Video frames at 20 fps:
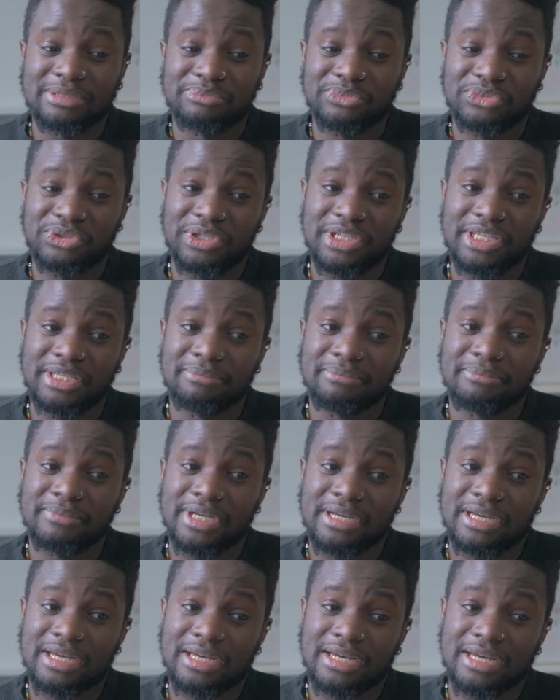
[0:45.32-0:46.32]
I'm doing,
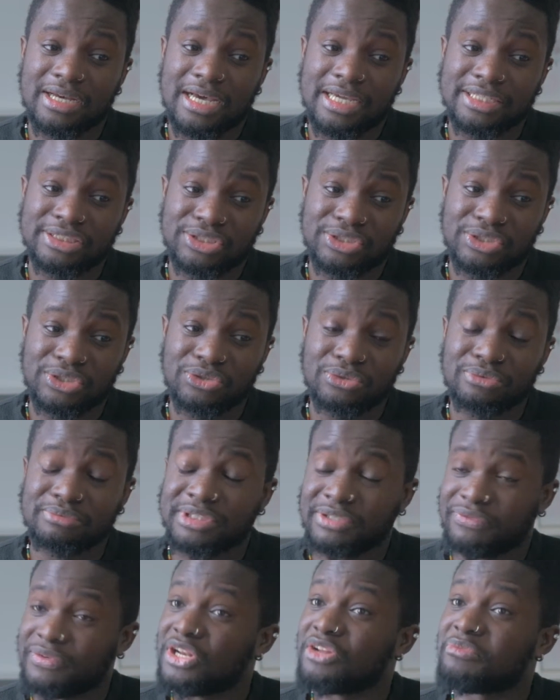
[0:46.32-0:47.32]
I do
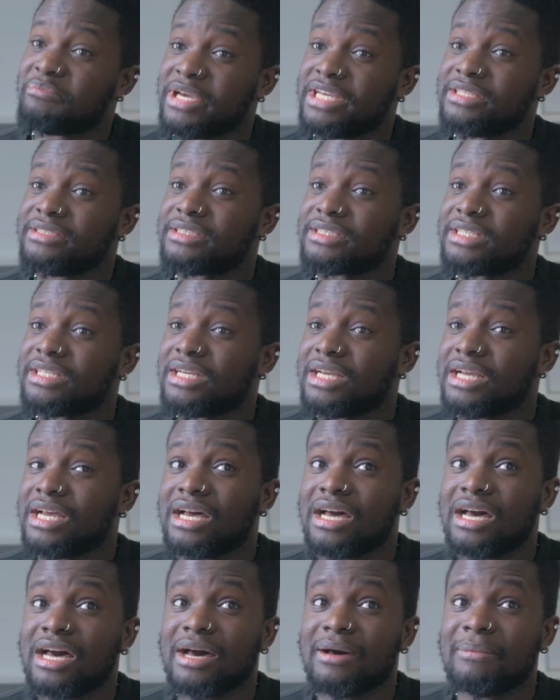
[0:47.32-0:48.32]
development,
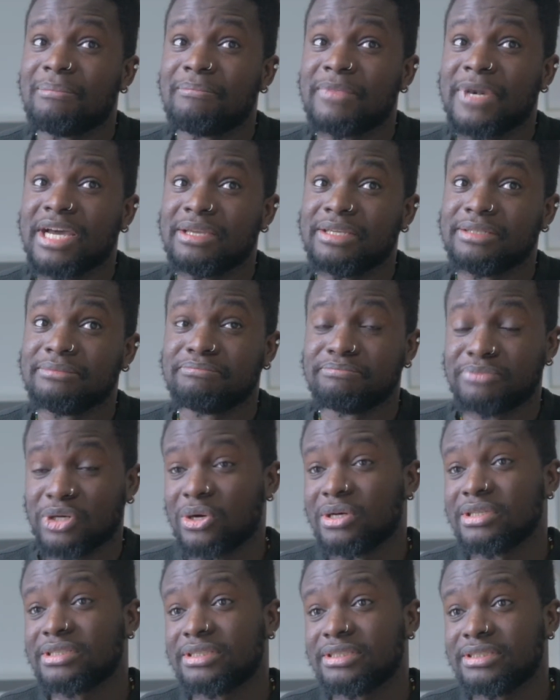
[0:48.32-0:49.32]
my
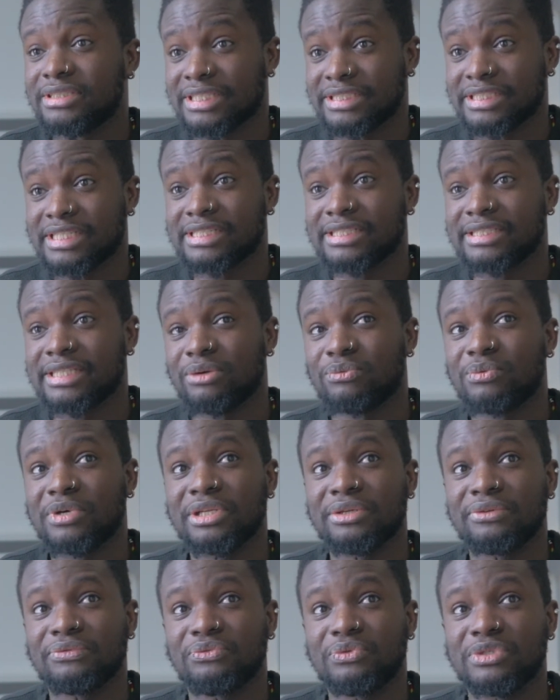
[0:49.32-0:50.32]
boss suggested,
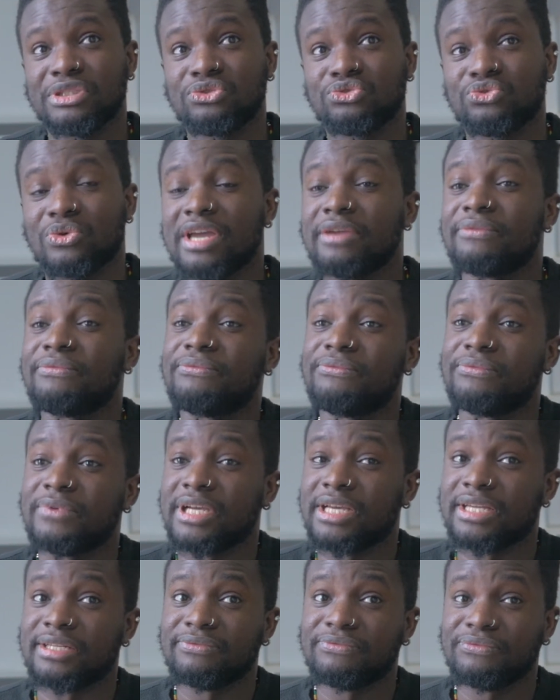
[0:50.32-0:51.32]
what if we try
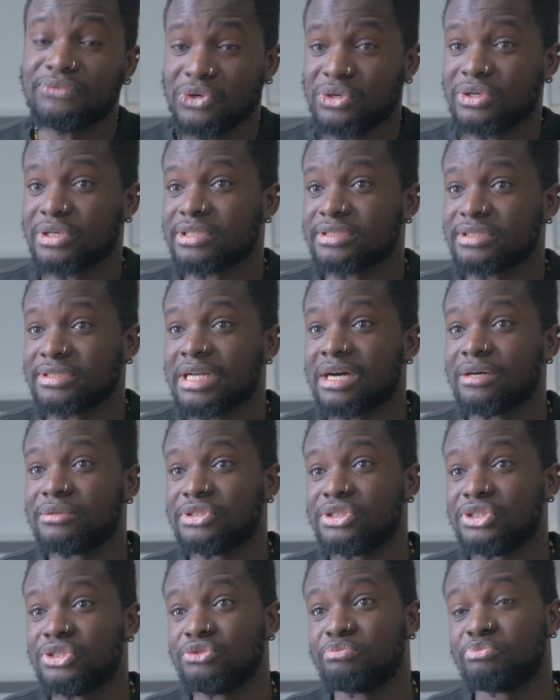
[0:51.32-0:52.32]
and focus on how
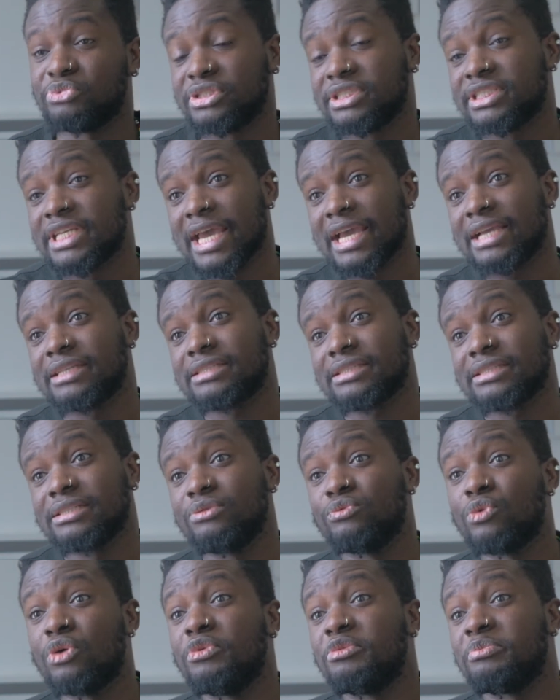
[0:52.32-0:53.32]
to protect
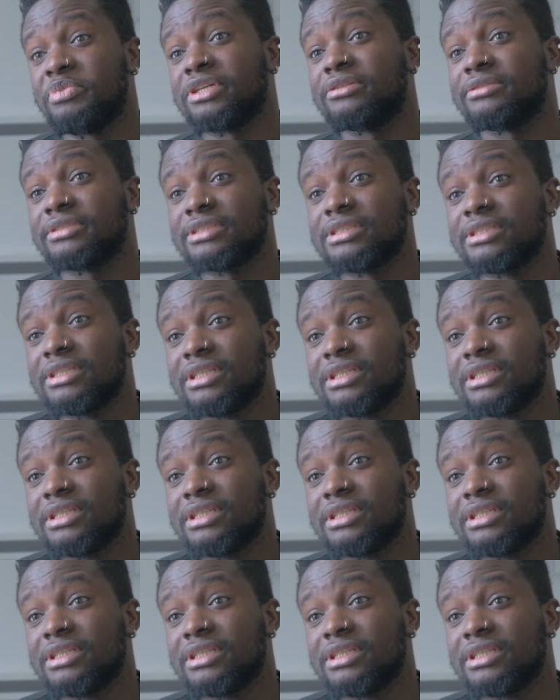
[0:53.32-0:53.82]
what we build?